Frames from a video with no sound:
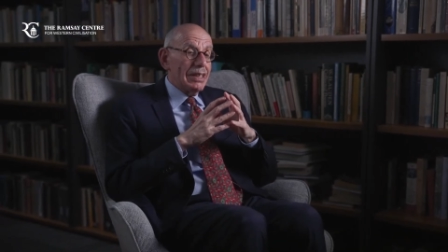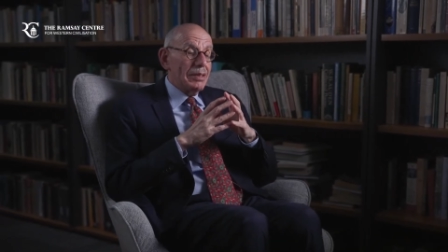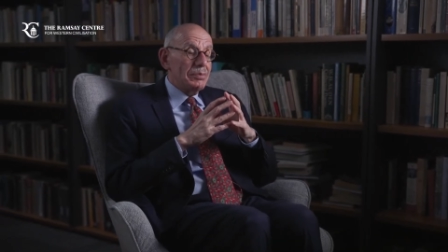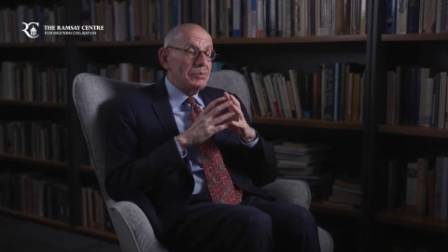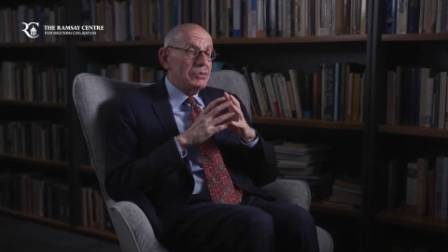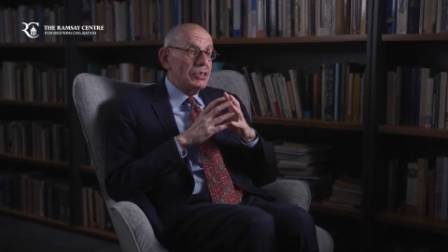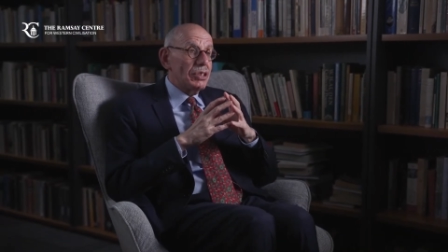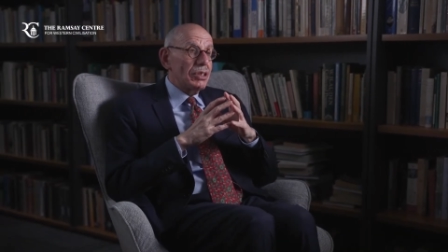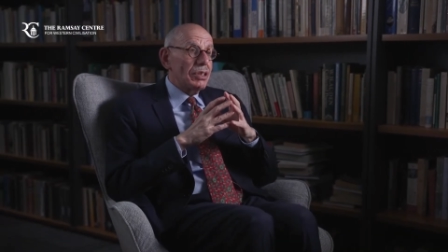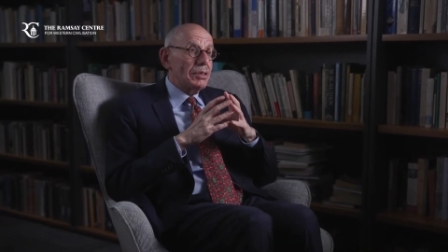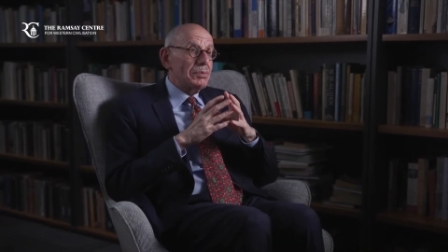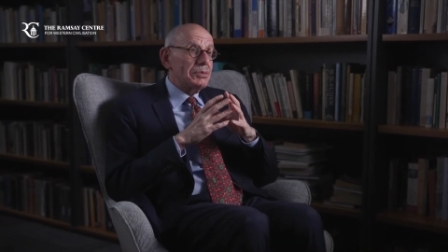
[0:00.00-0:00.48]

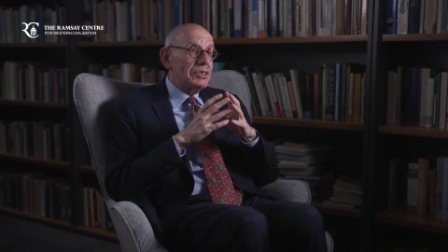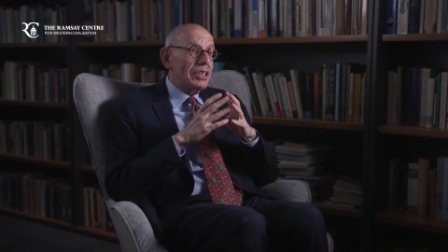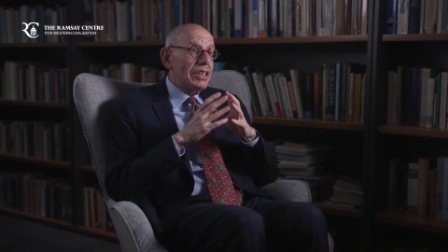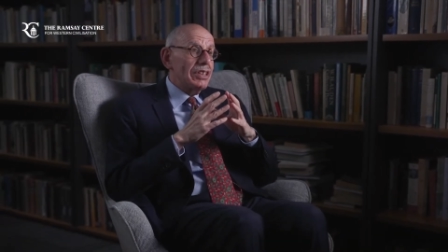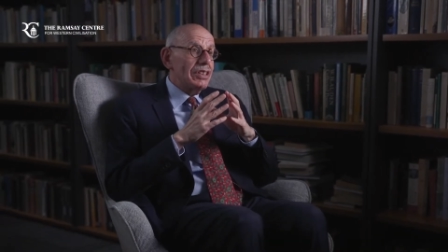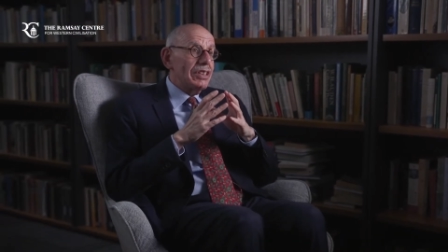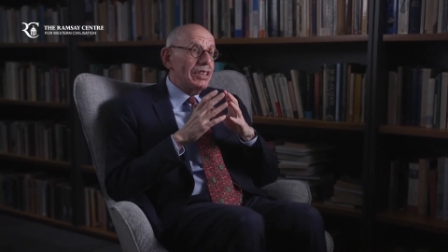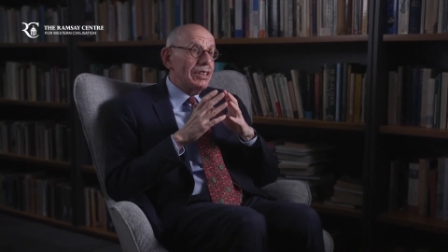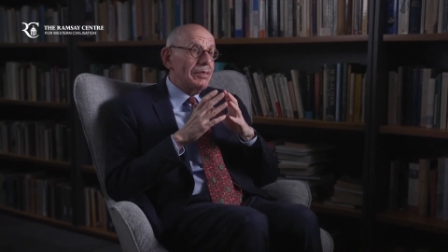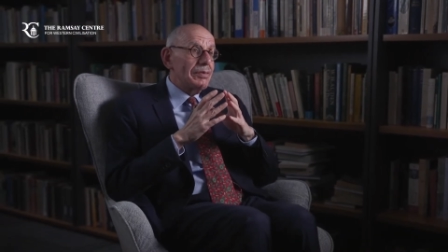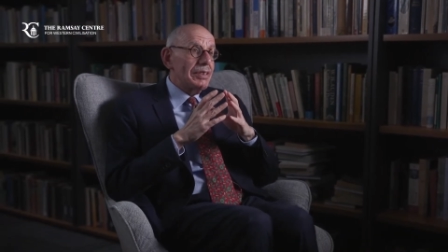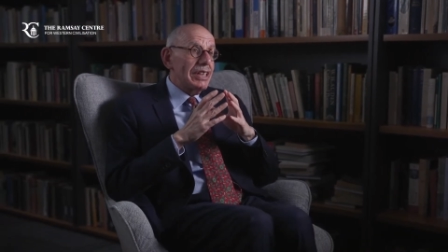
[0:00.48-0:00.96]
absorbs
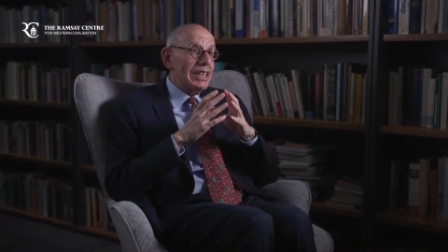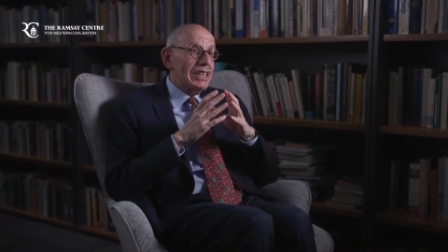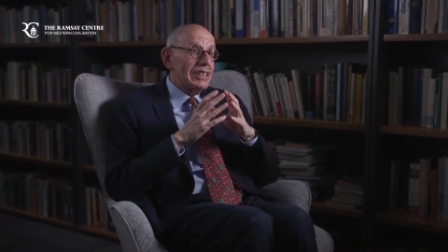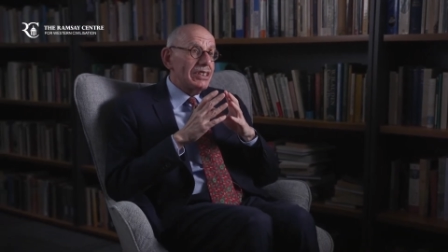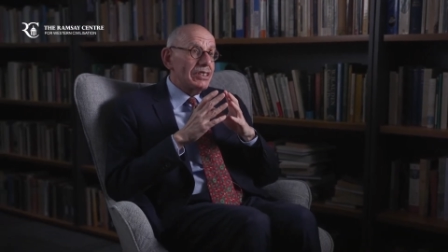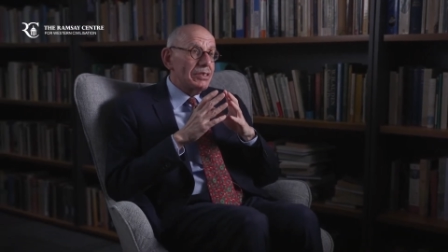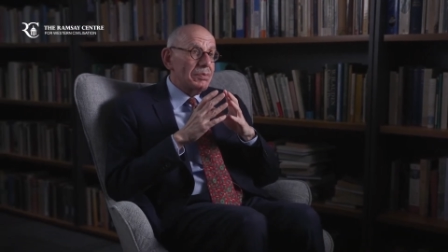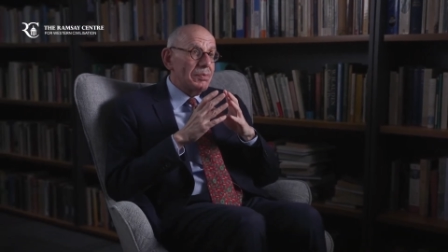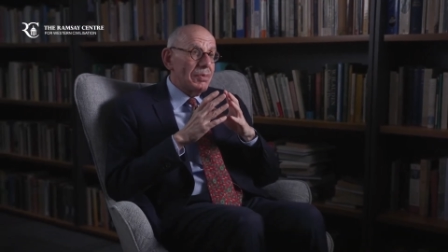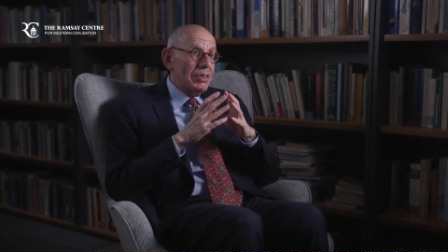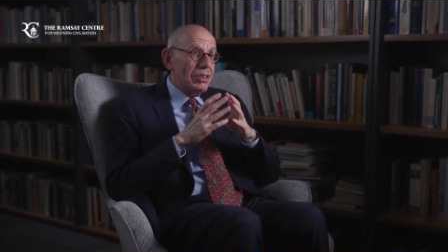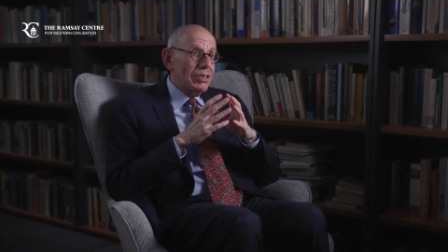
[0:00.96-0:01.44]
only a very
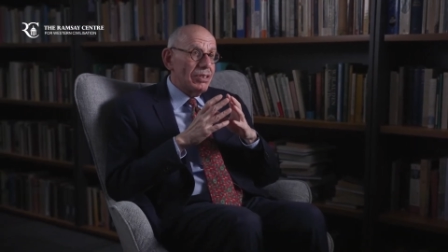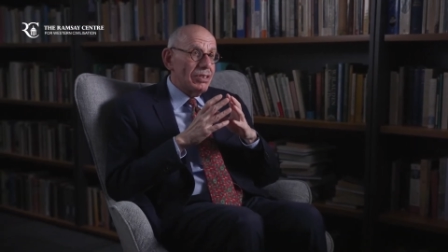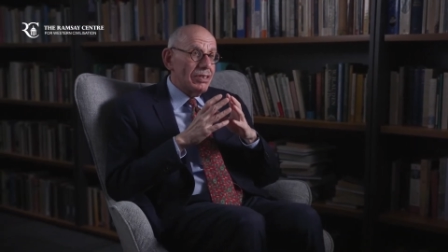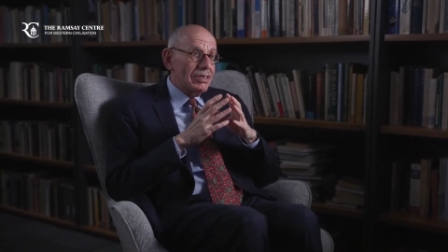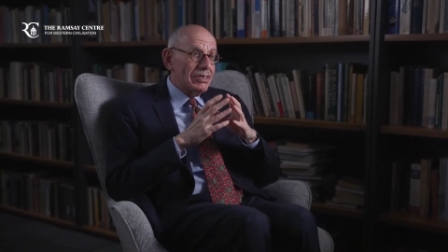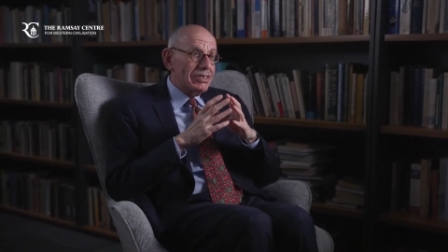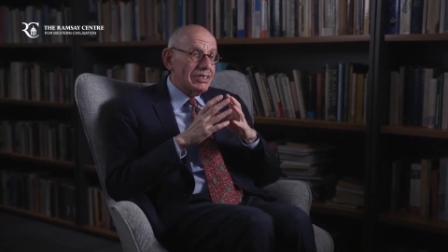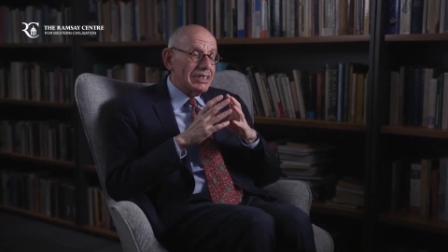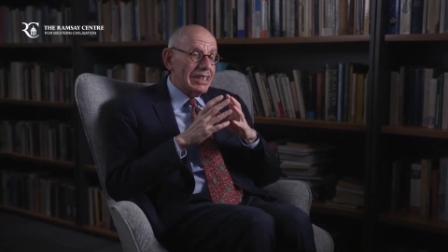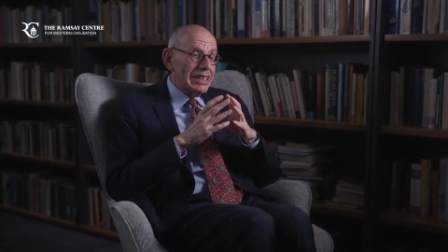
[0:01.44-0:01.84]
small